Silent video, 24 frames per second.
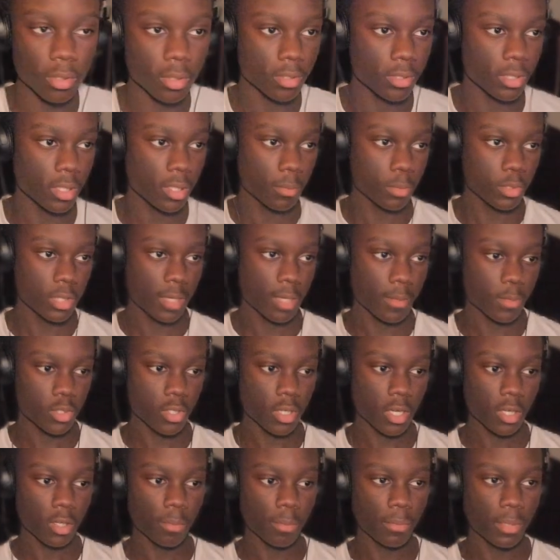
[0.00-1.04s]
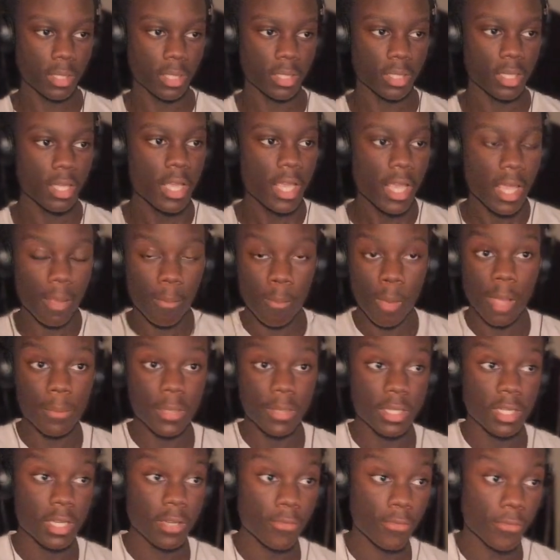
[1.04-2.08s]
Double tap the triangle button. It might be
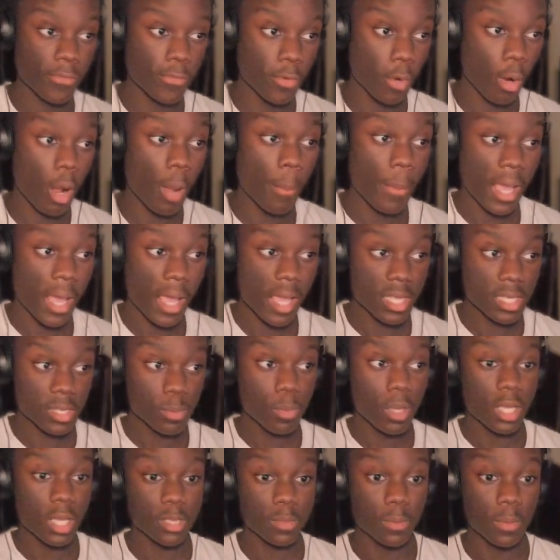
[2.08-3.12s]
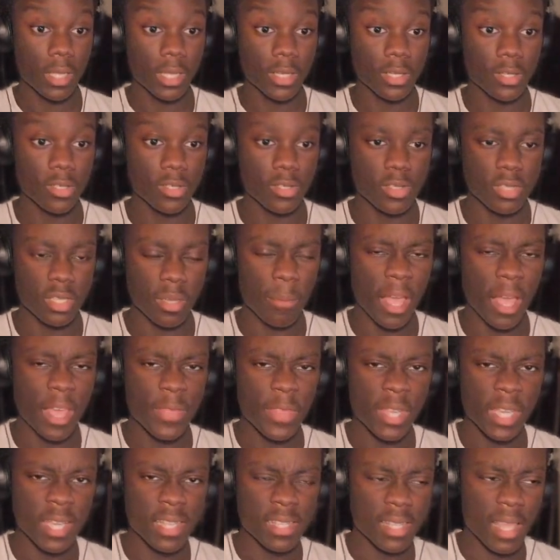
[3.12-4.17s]
different for all my Xbox players, and I
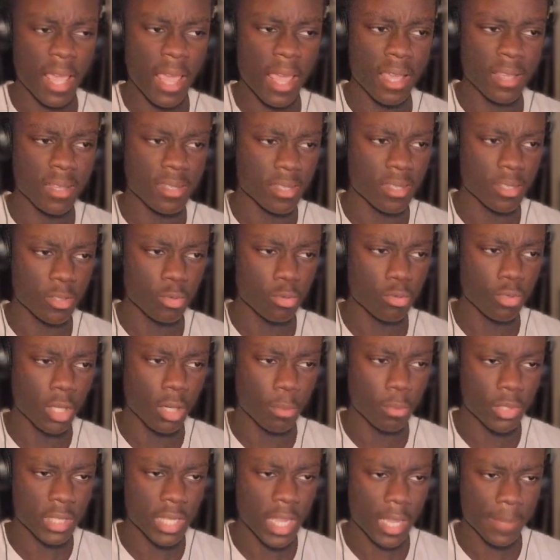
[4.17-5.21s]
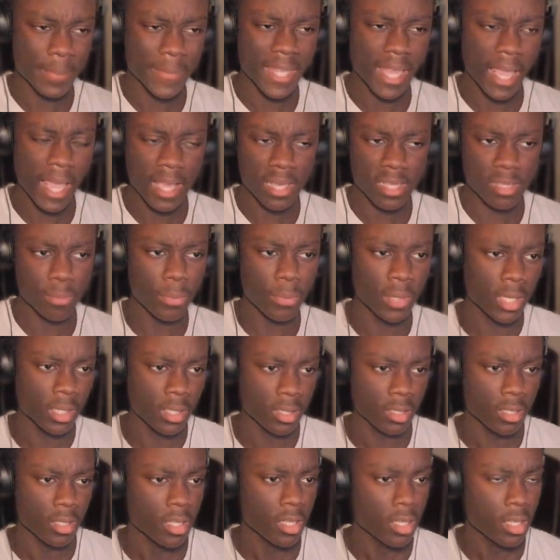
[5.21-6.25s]
think it's X. You double tap the X
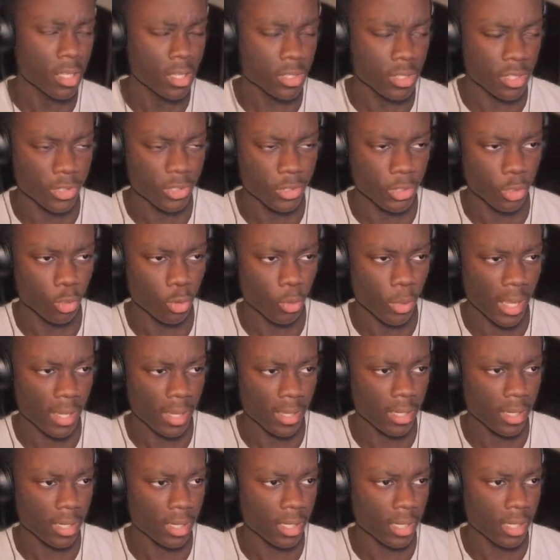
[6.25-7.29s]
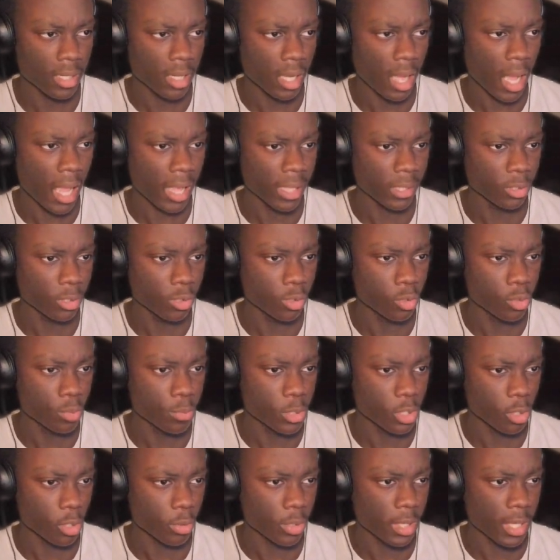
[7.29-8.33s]
button to do a alley-oop.
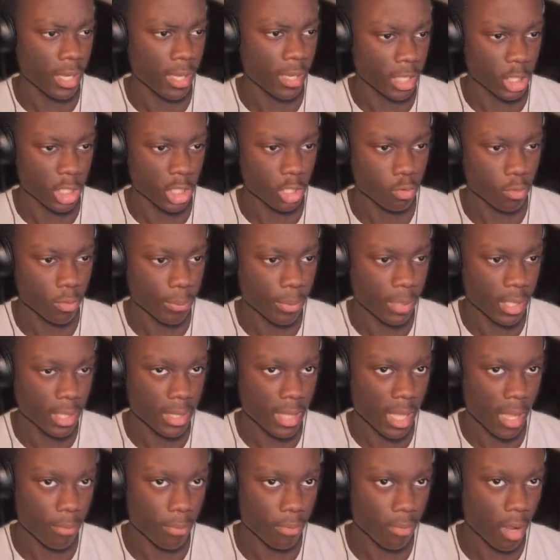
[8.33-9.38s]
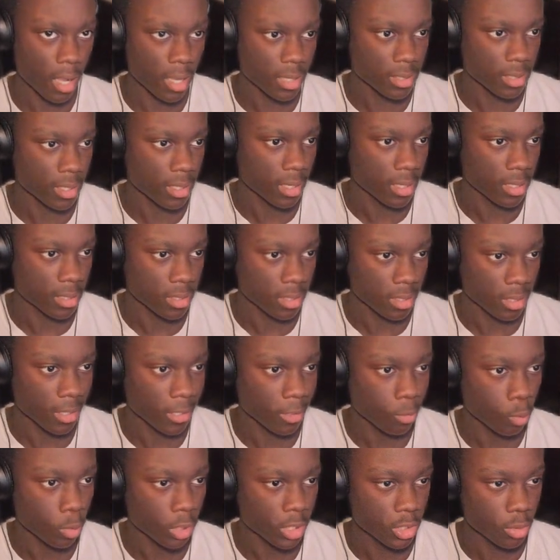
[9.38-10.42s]
So yeah, just repeat that process,
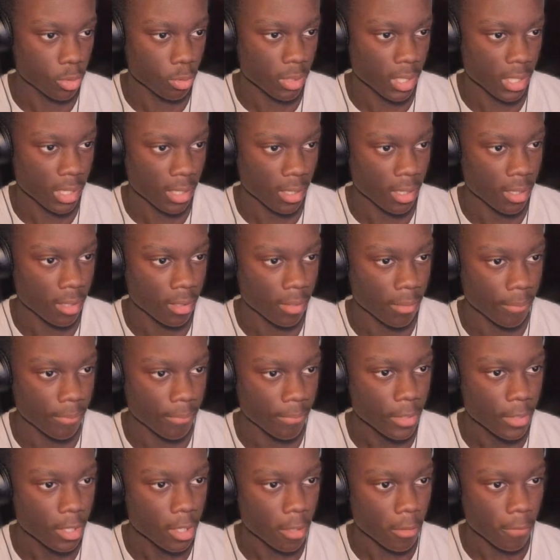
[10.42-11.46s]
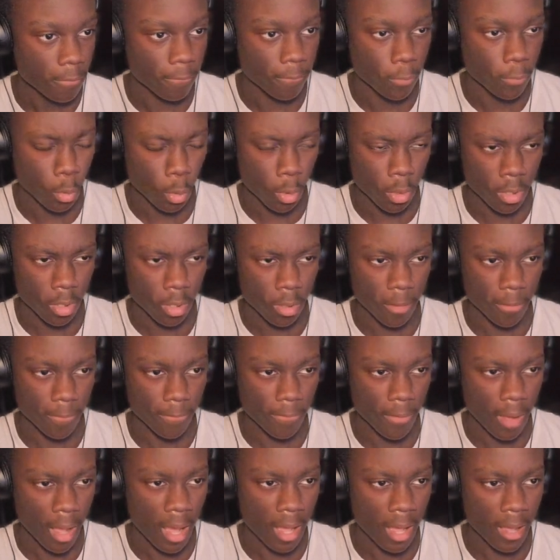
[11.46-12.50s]
and once you get 4 or
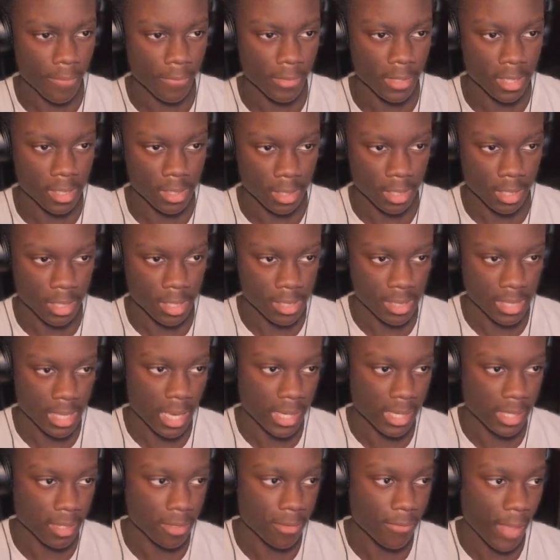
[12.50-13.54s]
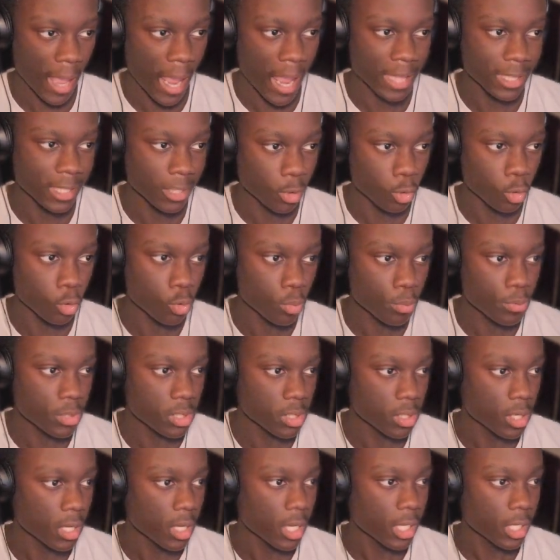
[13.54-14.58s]
5 consecutive
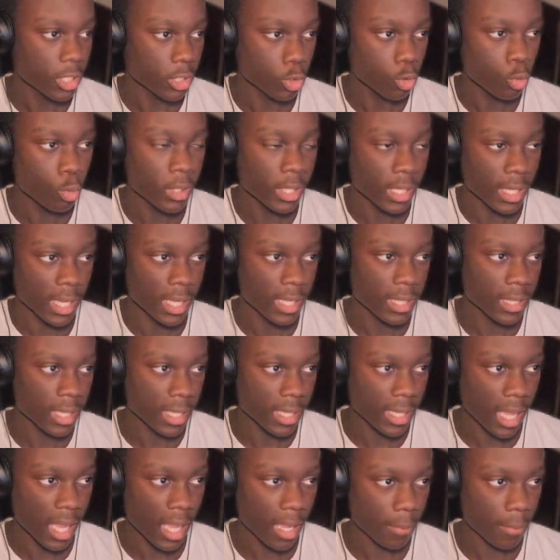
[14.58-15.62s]
alley-oops, you could end the game